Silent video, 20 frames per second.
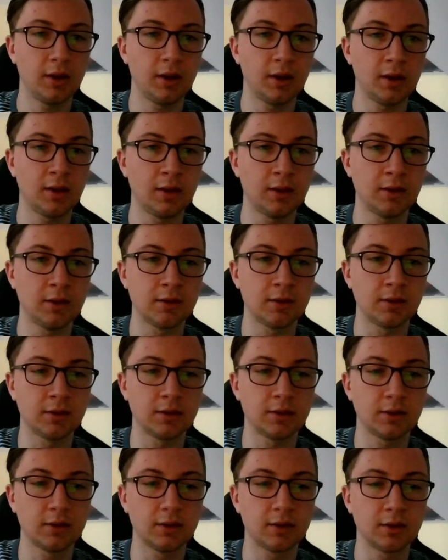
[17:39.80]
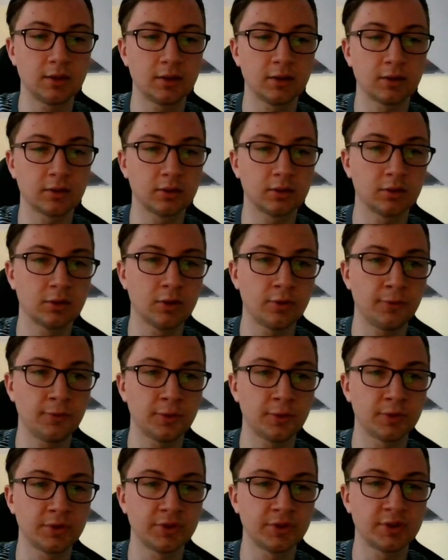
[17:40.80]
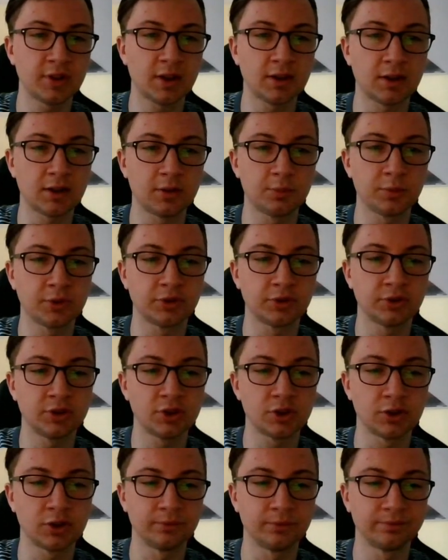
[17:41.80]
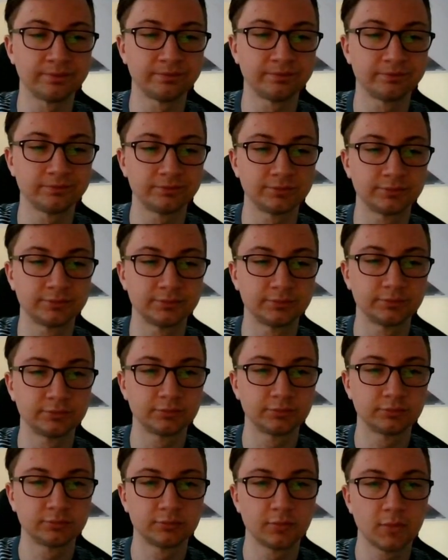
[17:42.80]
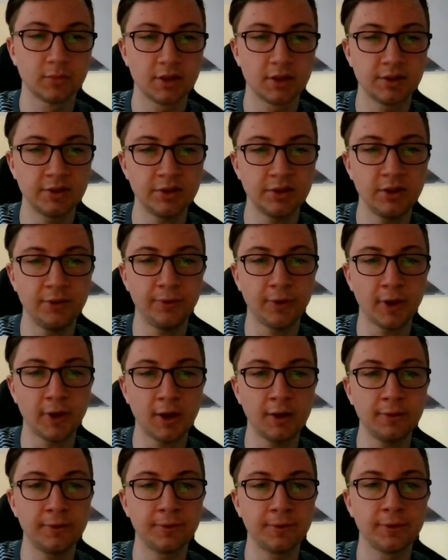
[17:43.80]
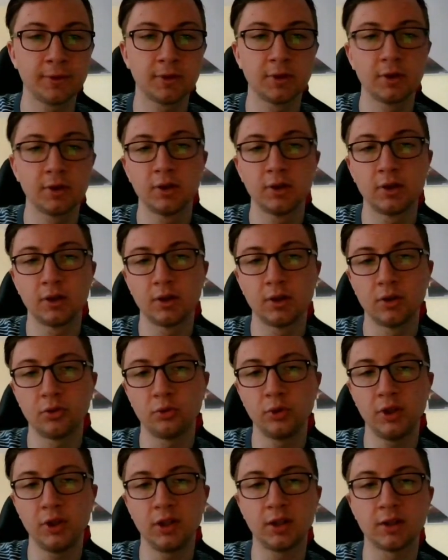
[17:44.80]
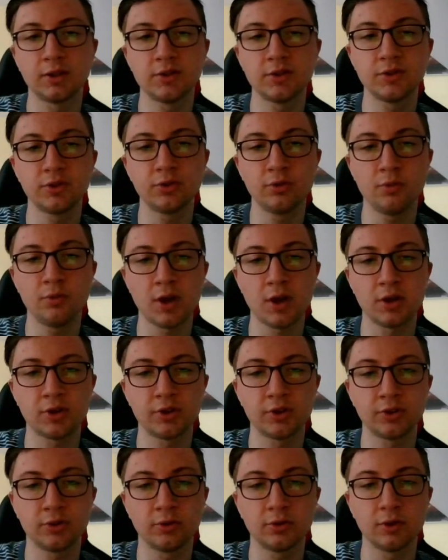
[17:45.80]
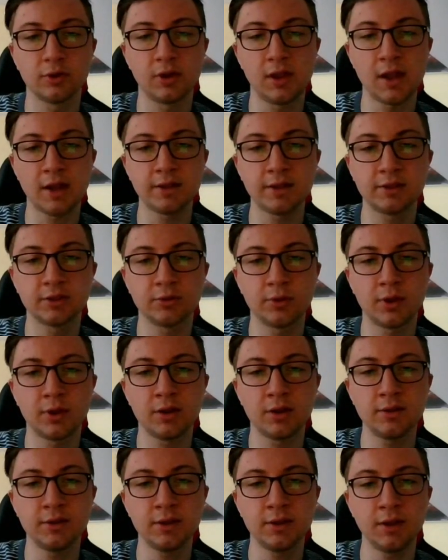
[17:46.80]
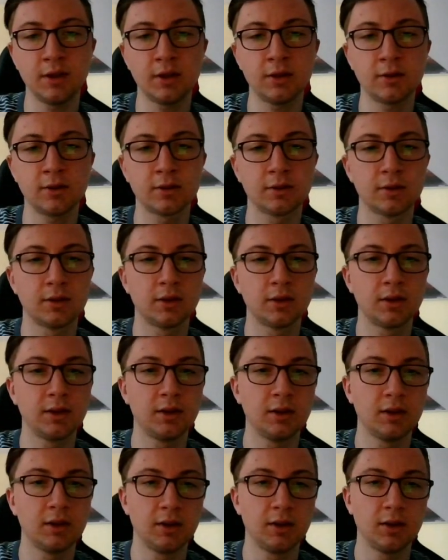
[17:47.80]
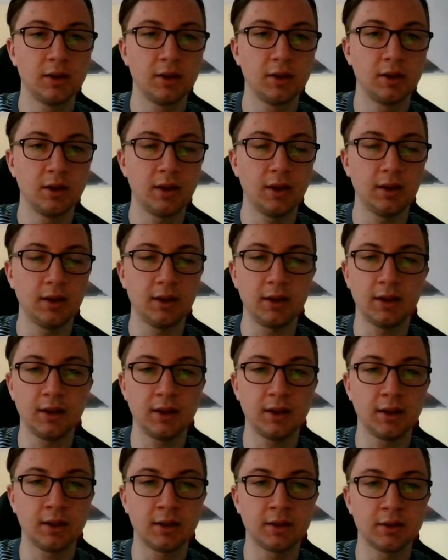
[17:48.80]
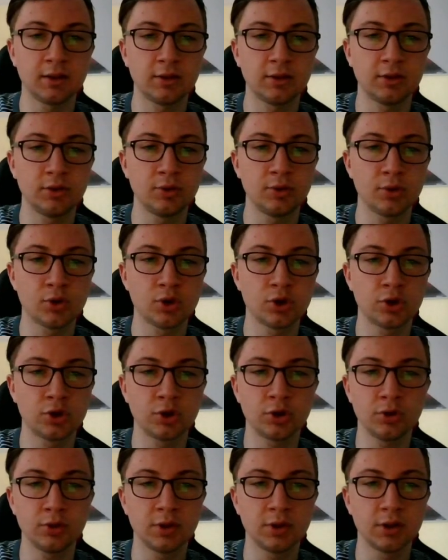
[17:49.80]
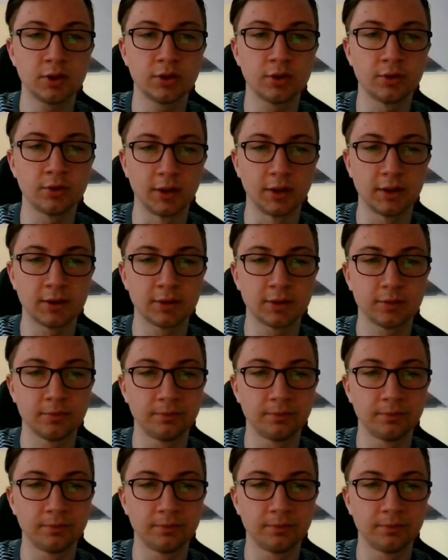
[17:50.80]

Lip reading: and go for standard position. c5 weakens too much light squares here, and you shouldn't do it